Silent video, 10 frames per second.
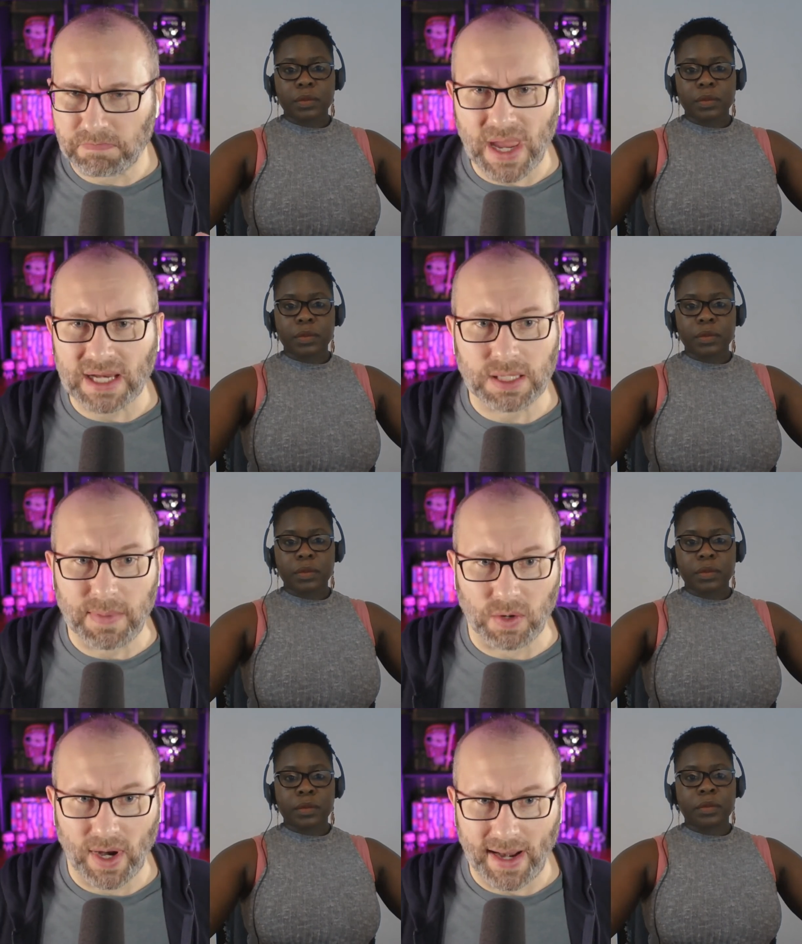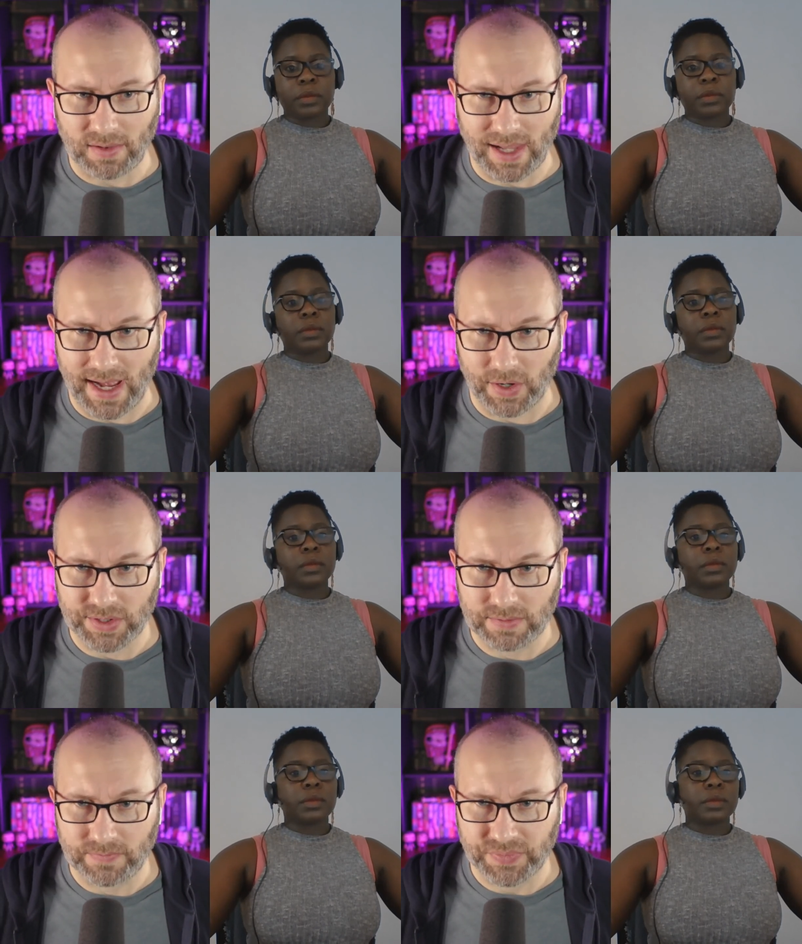Speaker 1: beg to be read out
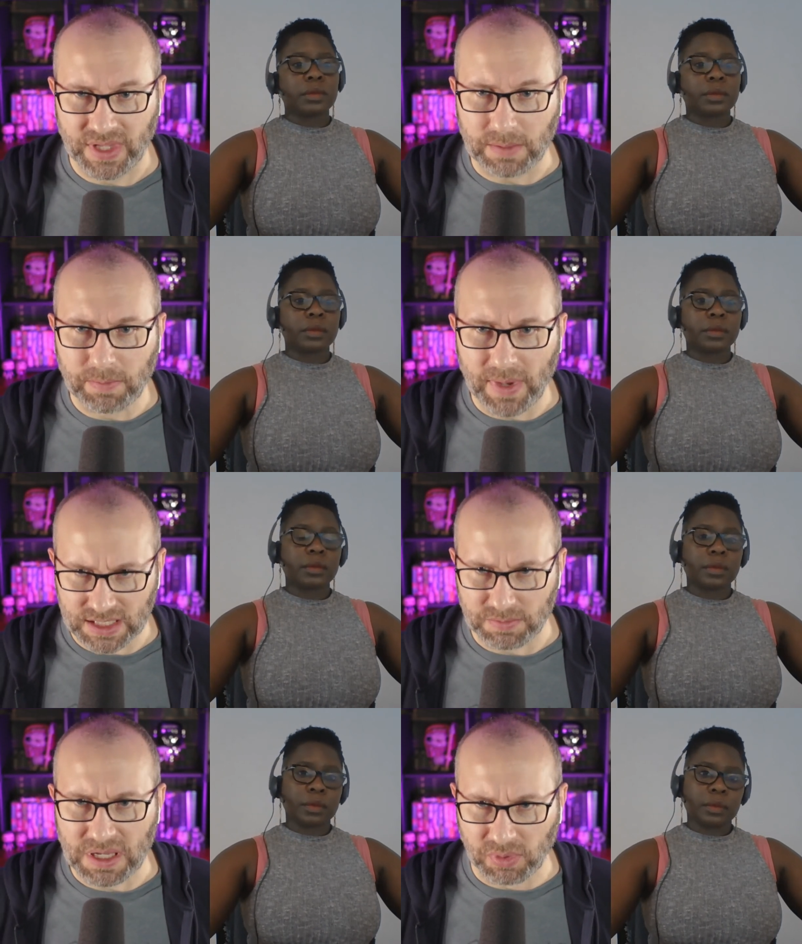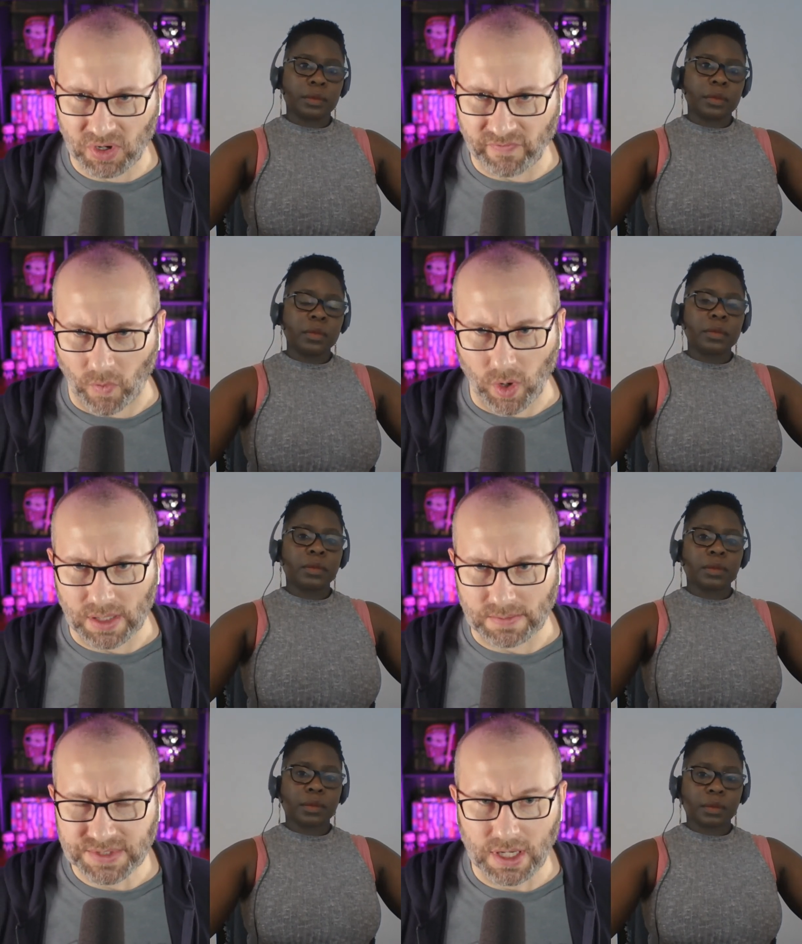loud. They beg to be
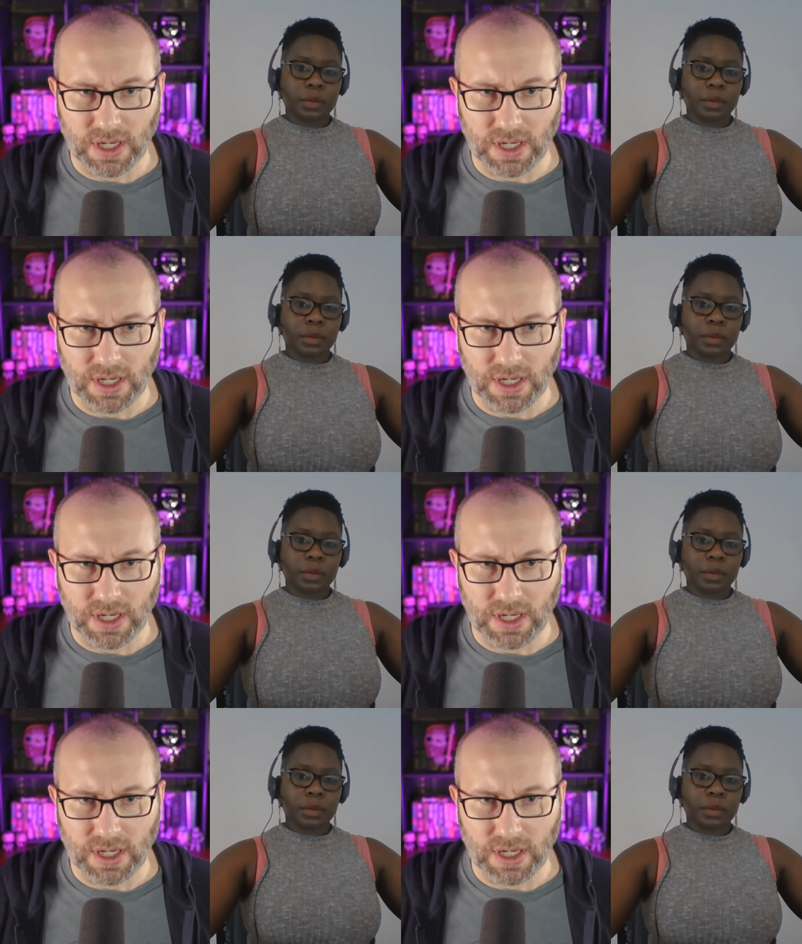performed.